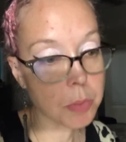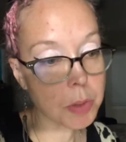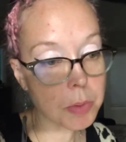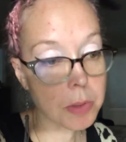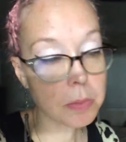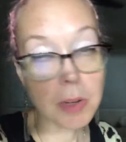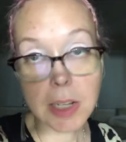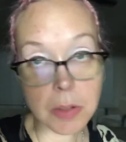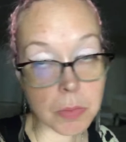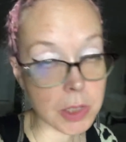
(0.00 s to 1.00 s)
We were
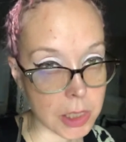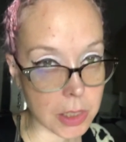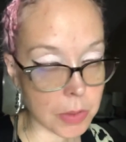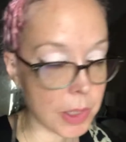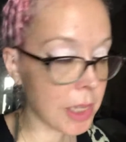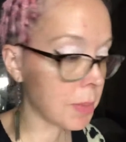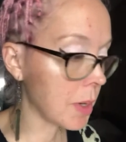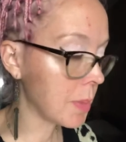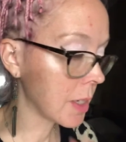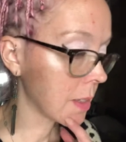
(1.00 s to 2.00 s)
running really low on library
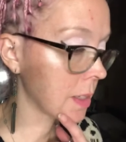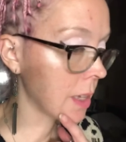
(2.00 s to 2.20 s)
books.